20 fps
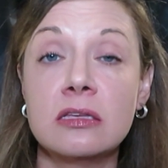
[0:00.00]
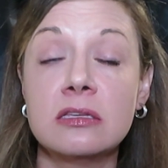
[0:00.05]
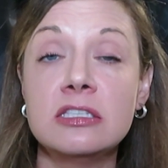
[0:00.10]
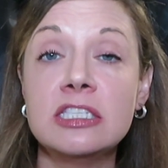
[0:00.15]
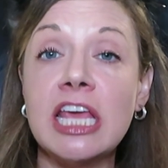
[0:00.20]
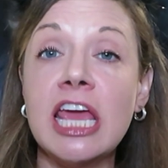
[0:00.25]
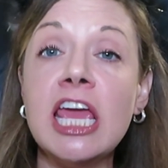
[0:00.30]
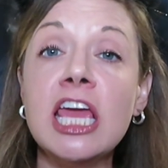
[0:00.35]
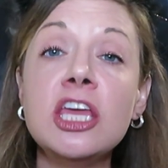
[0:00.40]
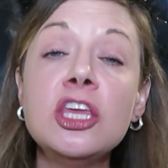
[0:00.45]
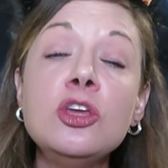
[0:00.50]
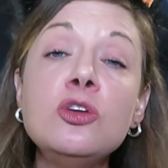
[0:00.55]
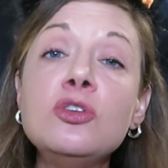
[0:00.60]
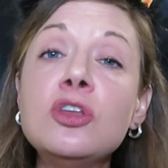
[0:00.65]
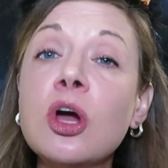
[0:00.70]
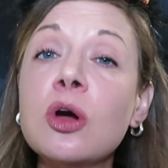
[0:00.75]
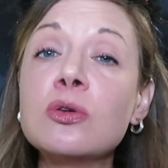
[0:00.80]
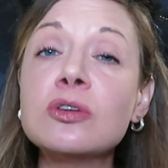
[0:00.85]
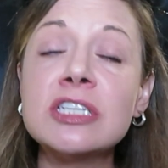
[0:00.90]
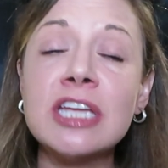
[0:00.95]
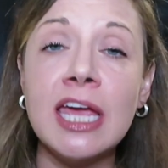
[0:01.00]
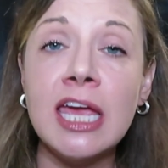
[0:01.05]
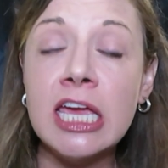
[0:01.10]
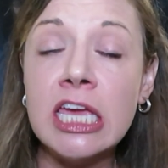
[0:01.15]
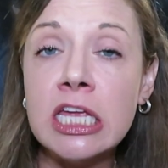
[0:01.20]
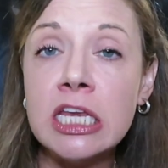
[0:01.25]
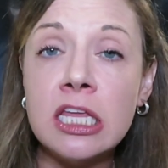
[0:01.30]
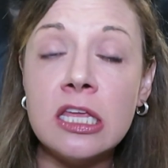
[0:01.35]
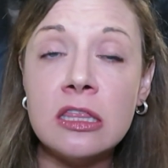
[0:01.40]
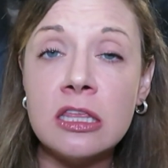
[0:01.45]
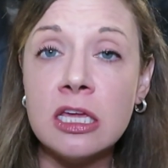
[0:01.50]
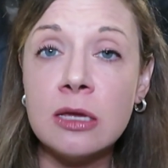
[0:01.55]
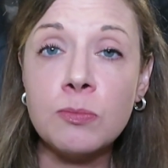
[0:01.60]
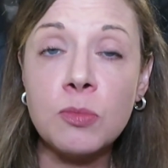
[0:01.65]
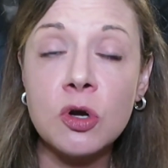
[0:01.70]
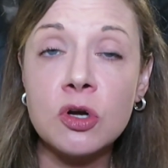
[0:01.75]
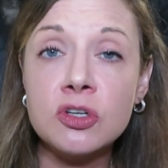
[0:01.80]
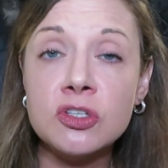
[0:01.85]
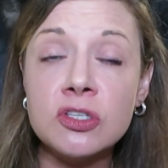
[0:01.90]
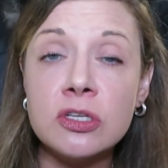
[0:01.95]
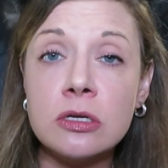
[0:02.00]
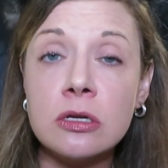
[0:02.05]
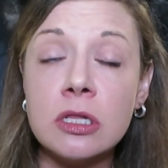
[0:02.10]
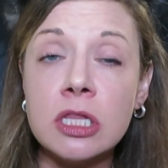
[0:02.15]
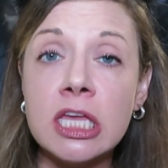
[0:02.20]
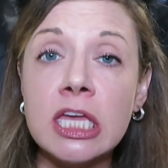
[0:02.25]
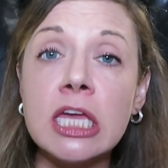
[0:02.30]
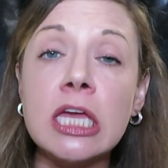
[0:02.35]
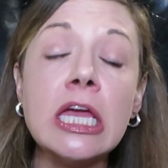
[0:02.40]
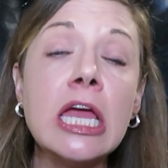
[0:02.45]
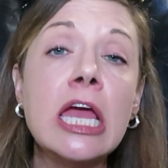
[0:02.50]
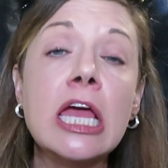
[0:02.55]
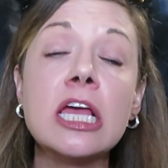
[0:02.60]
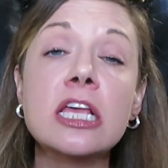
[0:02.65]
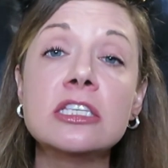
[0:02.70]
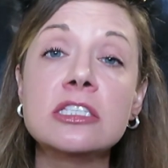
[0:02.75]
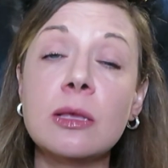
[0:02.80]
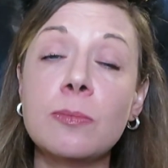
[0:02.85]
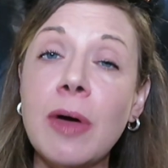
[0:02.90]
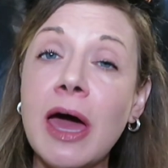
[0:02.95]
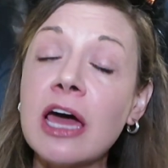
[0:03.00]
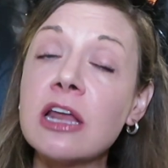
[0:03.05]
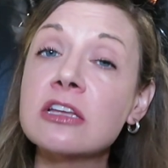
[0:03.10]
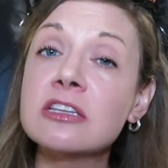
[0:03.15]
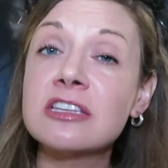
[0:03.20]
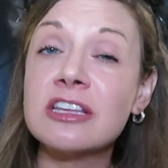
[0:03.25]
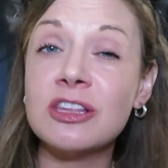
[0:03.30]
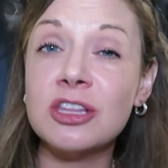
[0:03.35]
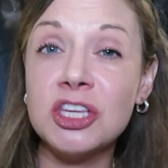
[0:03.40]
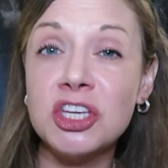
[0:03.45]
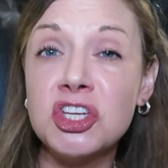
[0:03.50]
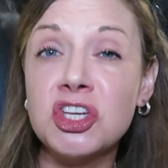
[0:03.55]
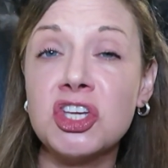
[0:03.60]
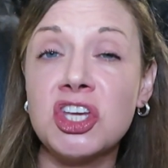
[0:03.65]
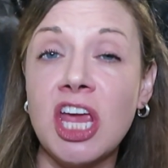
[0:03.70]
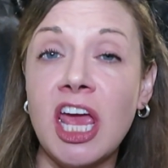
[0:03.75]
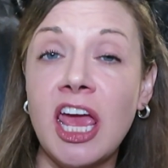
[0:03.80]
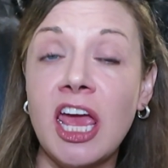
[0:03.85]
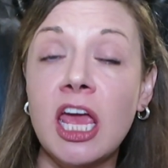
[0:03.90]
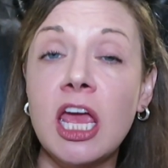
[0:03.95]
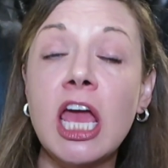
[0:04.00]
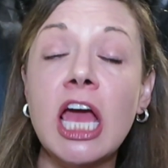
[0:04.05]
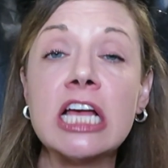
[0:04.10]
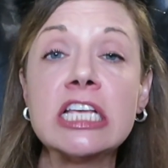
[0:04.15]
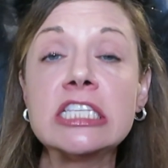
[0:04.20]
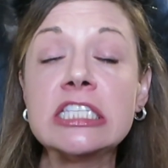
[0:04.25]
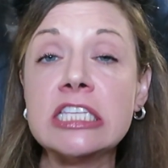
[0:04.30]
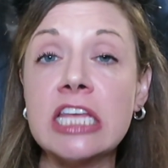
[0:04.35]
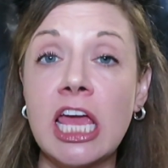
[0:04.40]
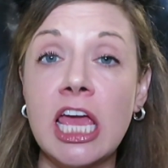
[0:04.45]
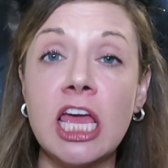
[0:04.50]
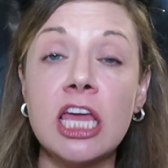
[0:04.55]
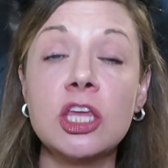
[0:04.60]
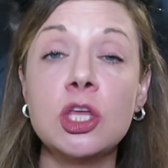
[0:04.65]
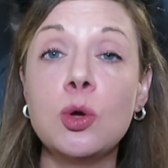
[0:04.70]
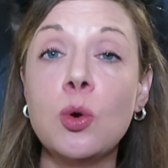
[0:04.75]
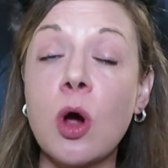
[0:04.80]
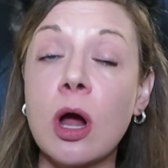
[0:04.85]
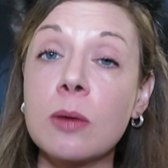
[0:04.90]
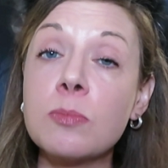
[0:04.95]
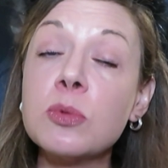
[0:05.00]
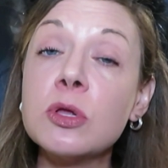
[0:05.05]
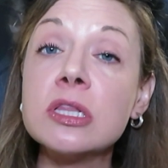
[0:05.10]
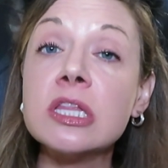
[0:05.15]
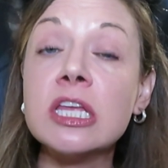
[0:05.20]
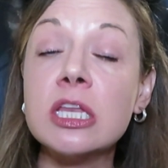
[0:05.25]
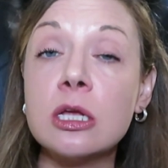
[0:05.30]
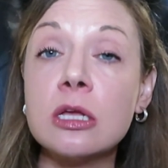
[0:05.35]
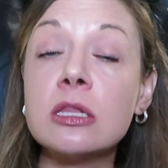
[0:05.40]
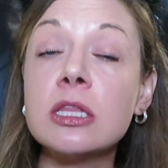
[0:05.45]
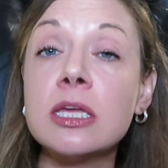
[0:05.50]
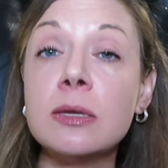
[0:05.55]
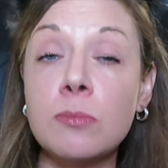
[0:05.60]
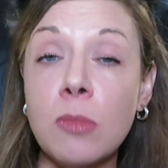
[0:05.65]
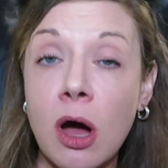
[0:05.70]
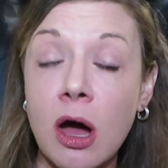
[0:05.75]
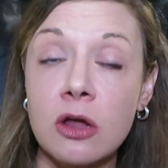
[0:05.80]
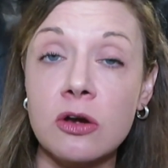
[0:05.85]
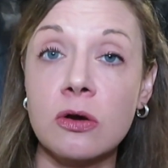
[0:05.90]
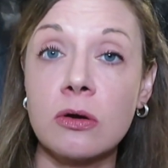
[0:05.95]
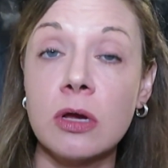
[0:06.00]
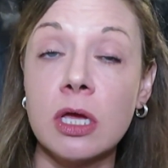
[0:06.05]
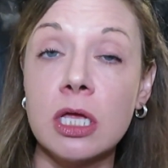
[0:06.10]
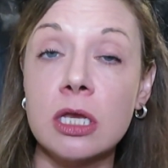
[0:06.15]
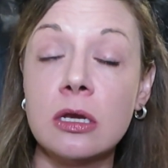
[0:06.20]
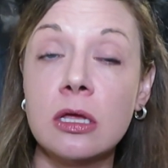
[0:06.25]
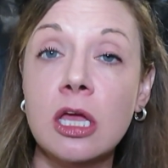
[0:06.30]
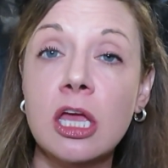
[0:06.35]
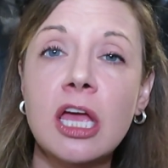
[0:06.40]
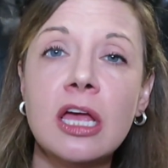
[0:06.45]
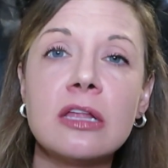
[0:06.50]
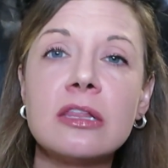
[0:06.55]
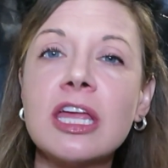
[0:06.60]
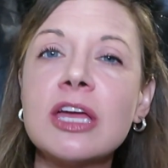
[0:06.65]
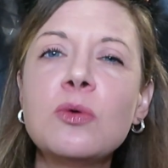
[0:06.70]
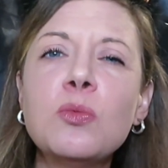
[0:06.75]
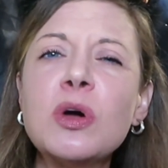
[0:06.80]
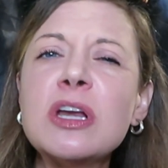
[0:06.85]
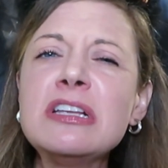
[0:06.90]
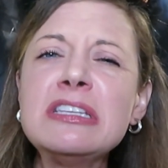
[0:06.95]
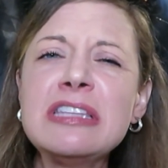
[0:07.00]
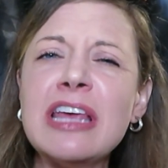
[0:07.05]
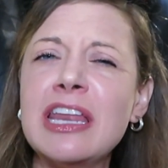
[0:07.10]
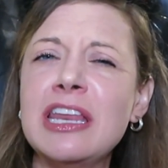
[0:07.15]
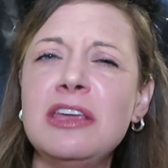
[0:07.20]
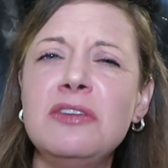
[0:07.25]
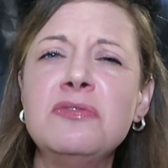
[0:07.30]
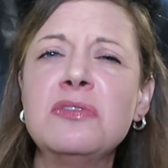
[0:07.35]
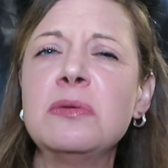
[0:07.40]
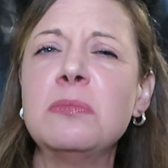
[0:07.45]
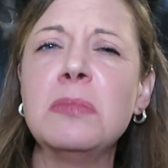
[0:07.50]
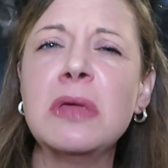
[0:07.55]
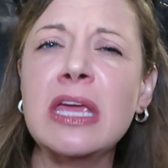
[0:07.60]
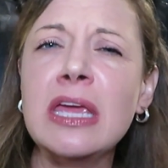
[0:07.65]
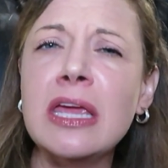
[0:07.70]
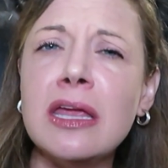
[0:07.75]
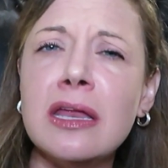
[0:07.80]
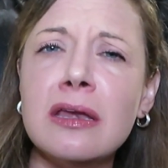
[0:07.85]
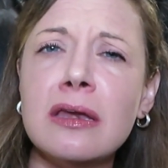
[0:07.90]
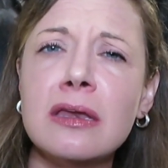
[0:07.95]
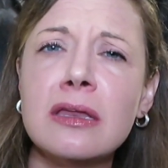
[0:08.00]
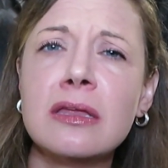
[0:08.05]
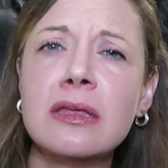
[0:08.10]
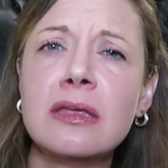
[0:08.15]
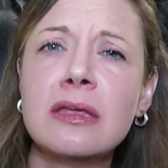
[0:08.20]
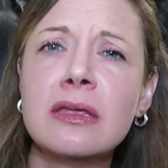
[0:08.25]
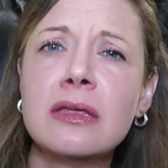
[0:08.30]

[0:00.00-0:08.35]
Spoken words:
Saying you don't take anything personally is about as cliche as saying you are politically moderate. Like, what does that even mean?